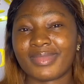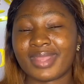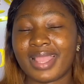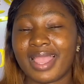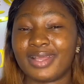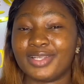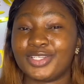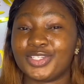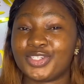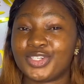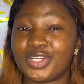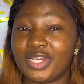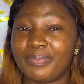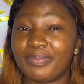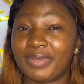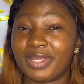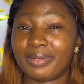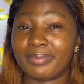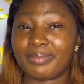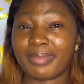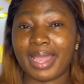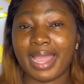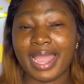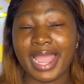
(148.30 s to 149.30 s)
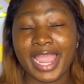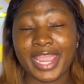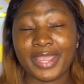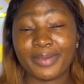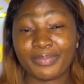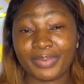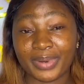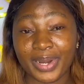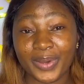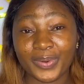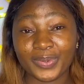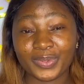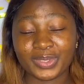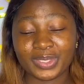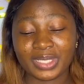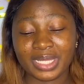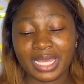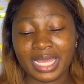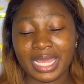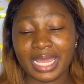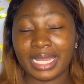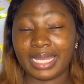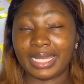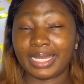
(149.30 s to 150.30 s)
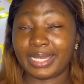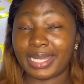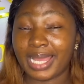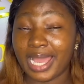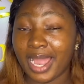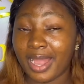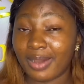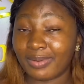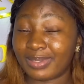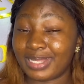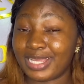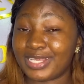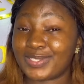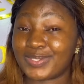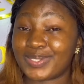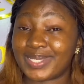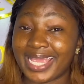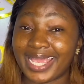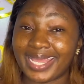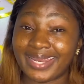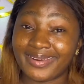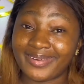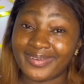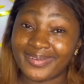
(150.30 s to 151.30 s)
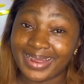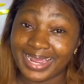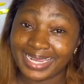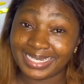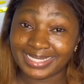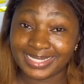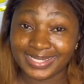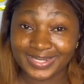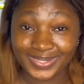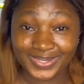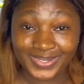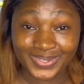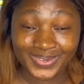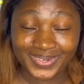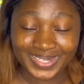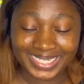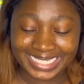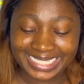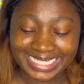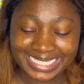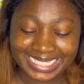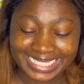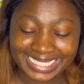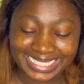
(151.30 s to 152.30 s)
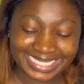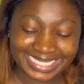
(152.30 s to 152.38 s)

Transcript: trimming my eyebrows, now let's get right into it.